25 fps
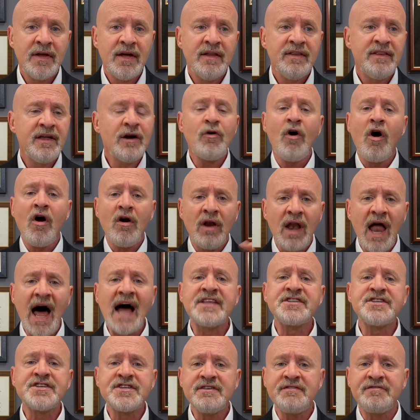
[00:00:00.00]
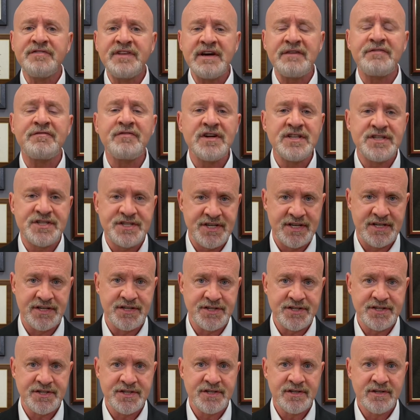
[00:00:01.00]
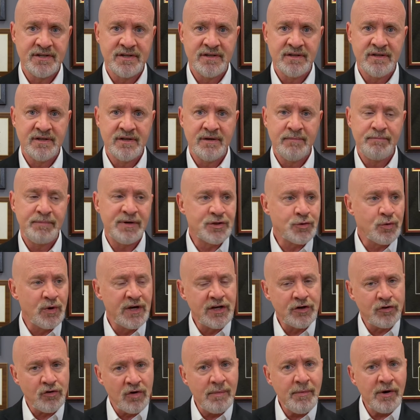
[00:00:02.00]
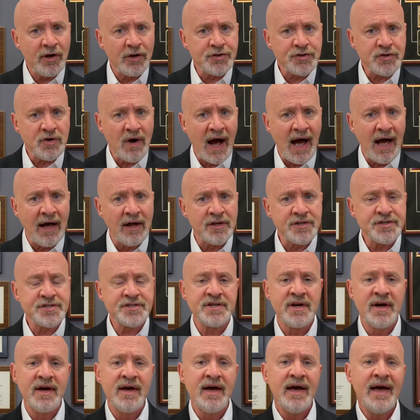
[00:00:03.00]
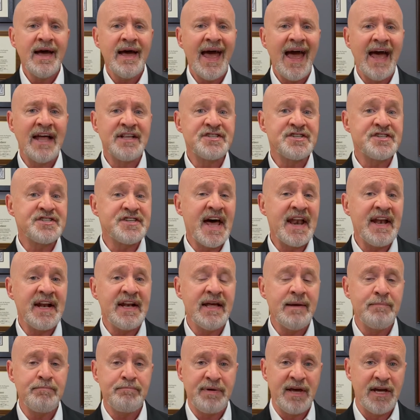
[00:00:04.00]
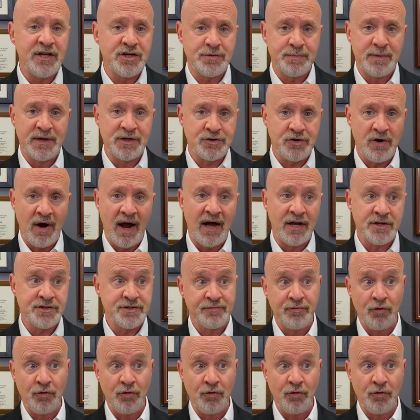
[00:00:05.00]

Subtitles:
There are lots of differences between criminal trials and Senate impeachment trials.